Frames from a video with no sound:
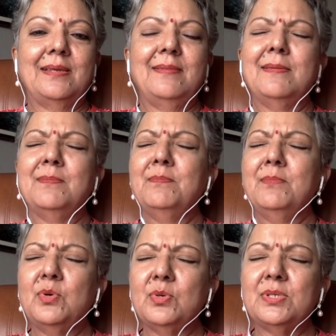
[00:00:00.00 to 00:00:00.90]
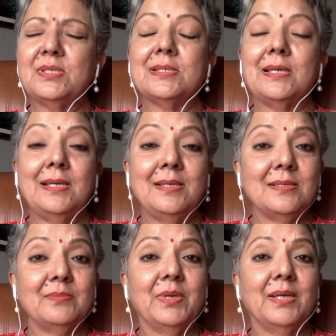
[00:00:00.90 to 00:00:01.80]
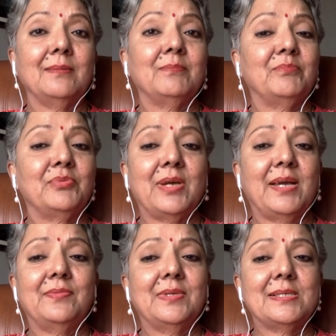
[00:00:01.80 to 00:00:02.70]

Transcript: in the most intimate private